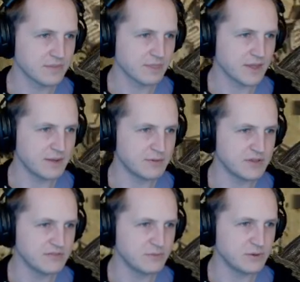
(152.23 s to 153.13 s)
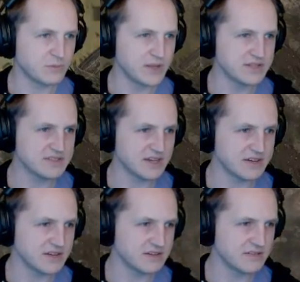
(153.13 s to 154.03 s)
I believe we went down
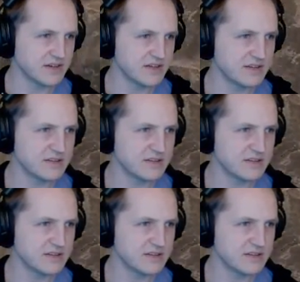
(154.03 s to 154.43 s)
here, right?